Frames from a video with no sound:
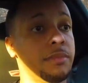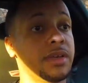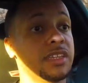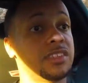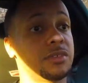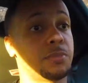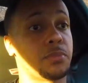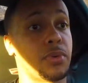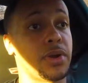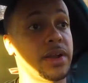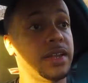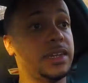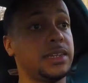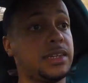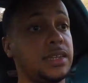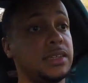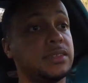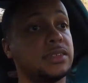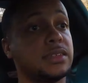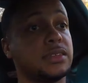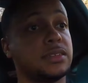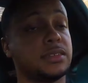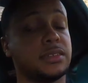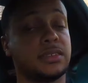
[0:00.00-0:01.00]
It's a pretty
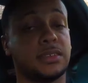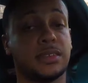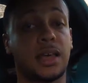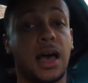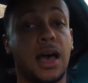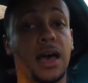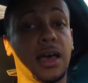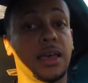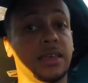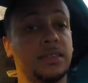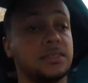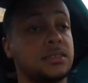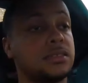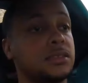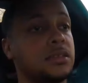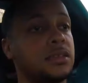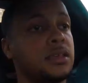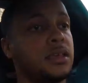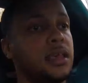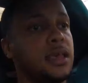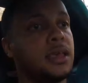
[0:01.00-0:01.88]
decent size.